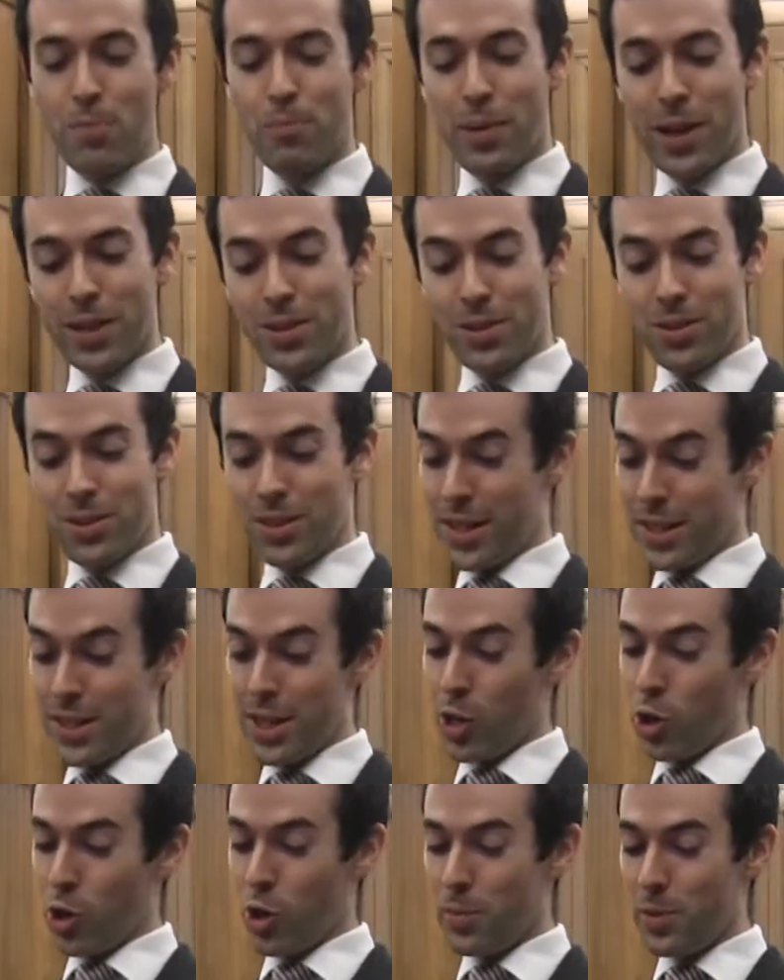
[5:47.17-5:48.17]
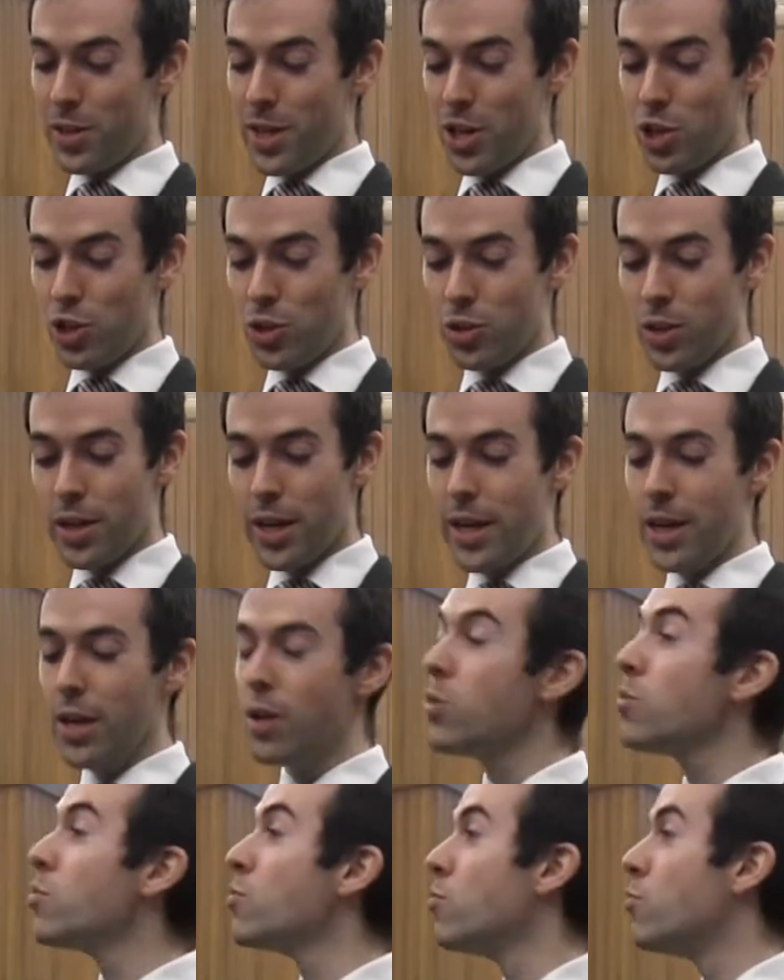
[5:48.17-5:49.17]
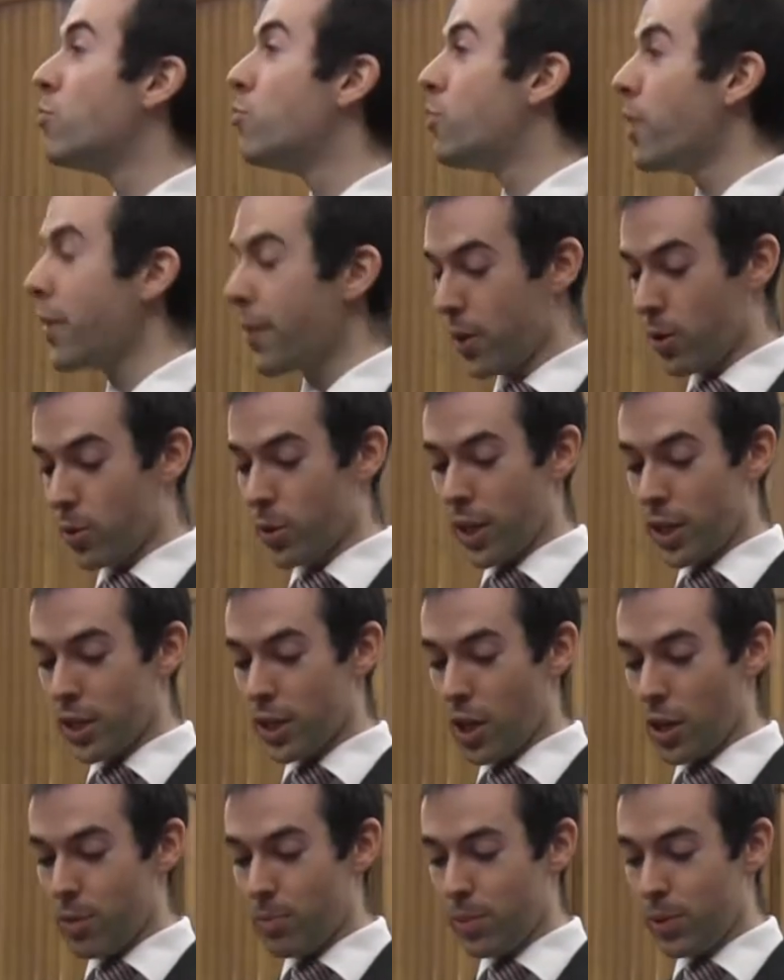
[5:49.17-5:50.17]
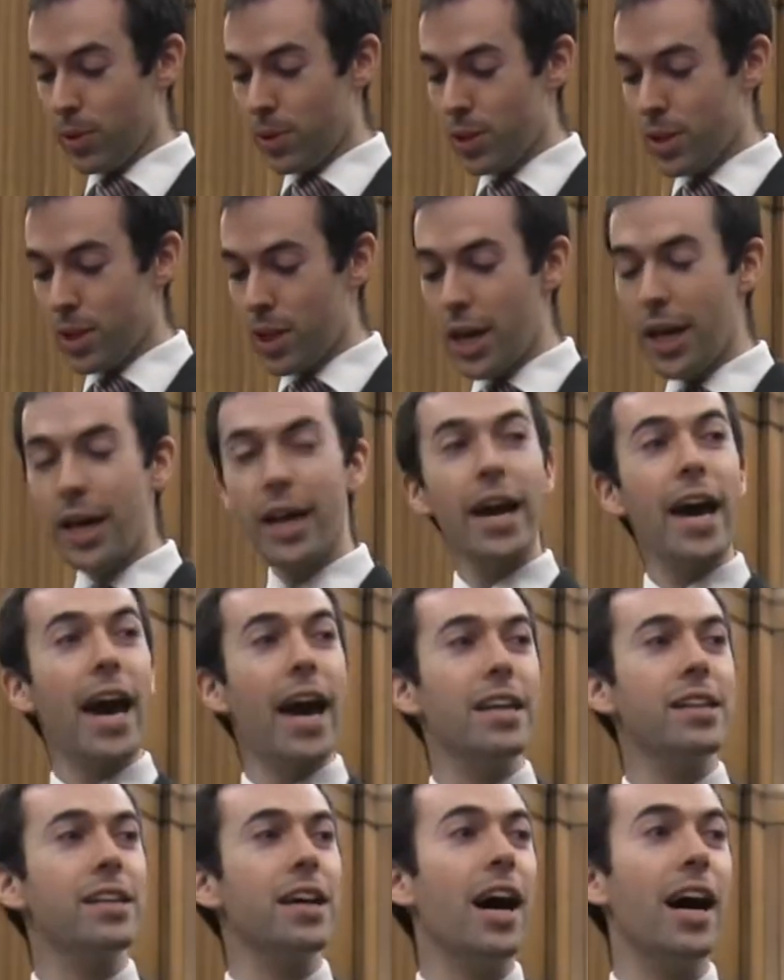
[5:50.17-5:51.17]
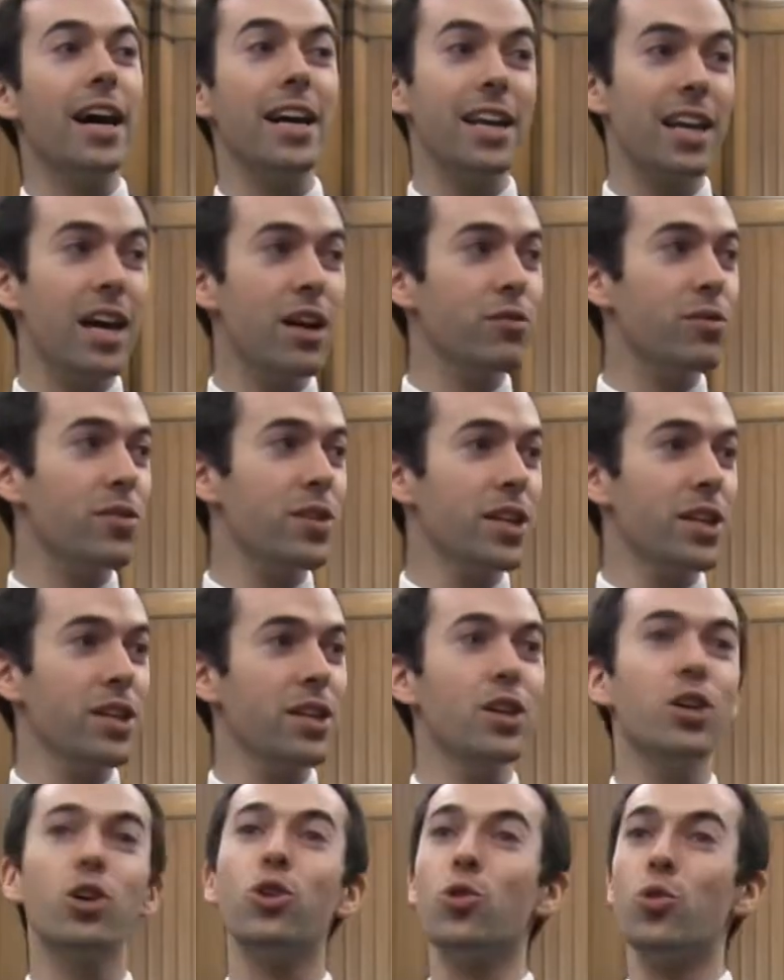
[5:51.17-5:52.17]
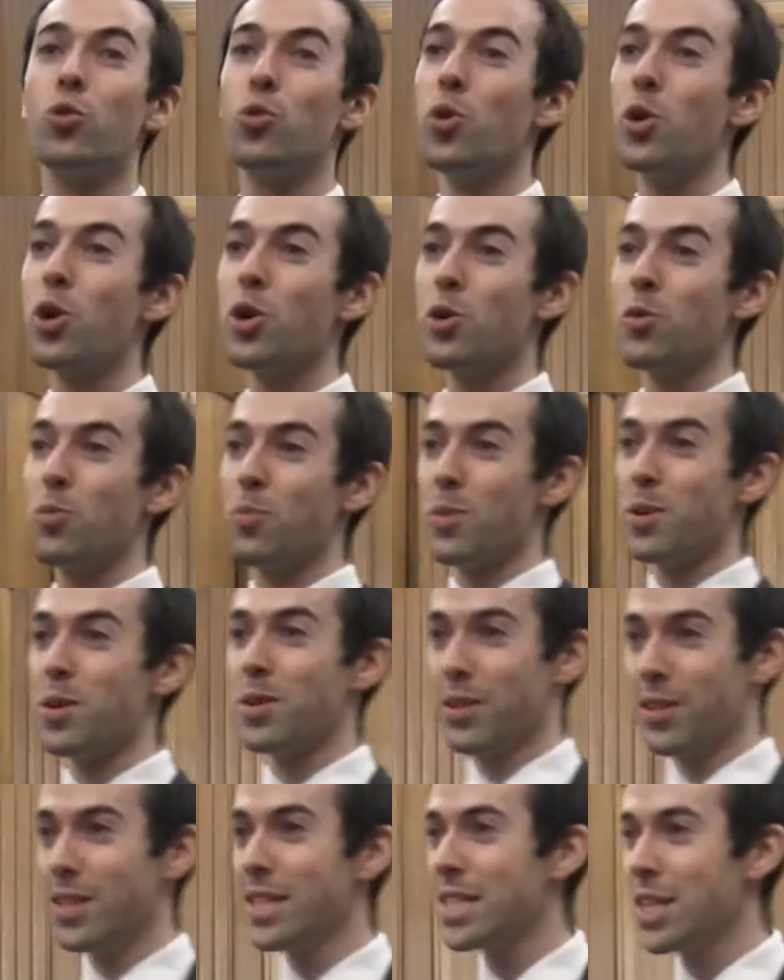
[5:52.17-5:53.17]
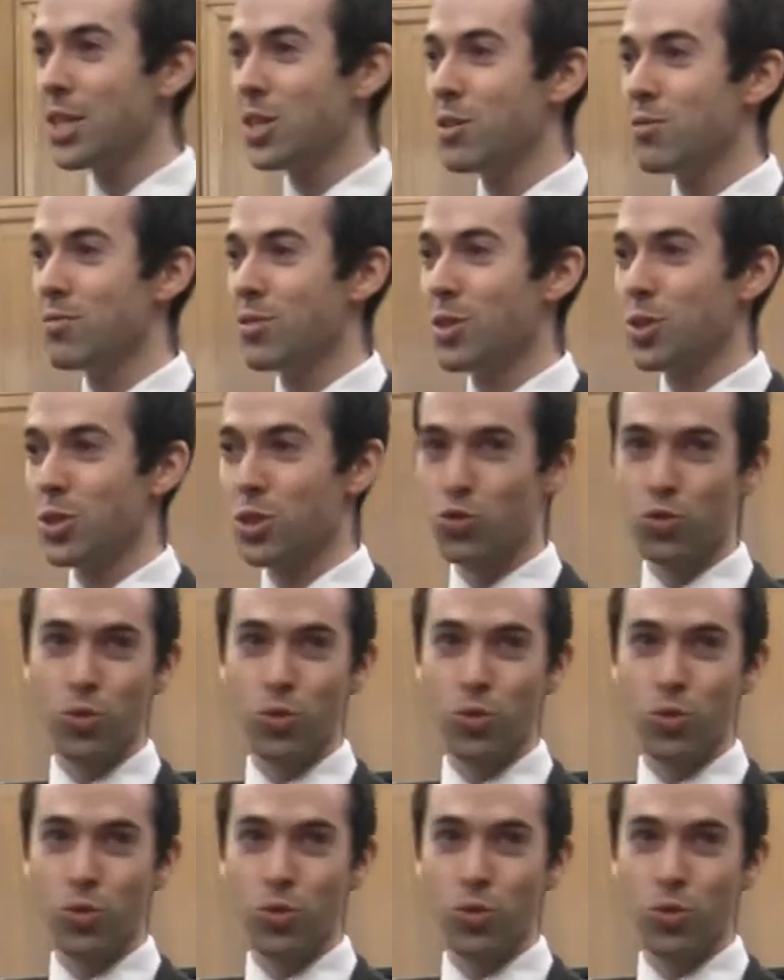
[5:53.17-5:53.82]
But another commendation, very good examples, and I love the Rome city versus